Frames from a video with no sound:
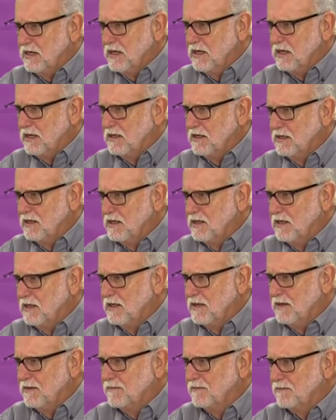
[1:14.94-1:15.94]

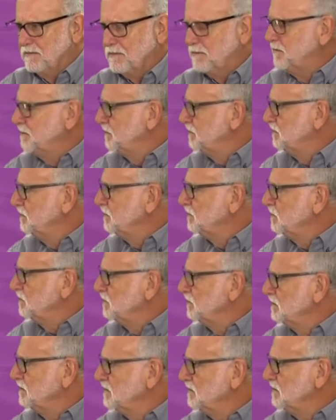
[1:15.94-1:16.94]

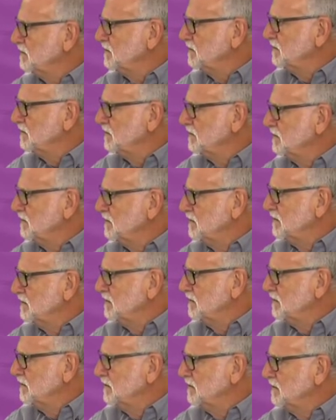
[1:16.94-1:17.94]

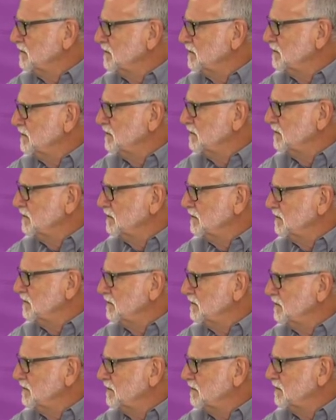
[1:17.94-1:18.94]

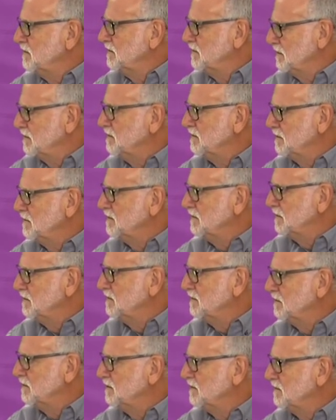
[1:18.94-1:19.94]

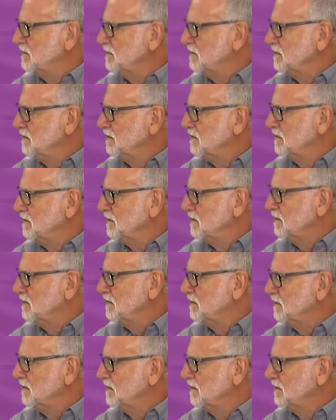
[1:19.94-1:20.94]

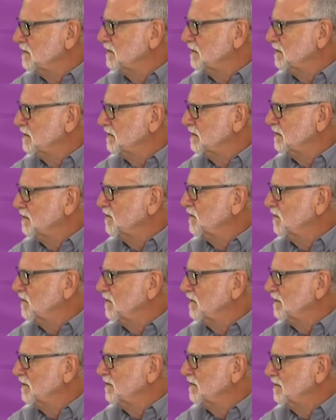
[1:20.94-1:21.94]

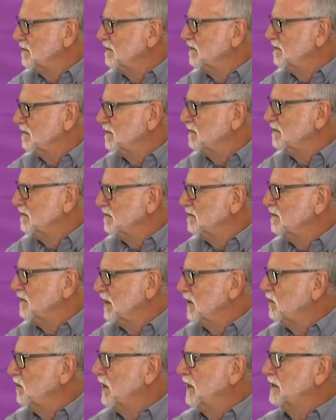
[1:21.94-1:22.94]
(not speaking)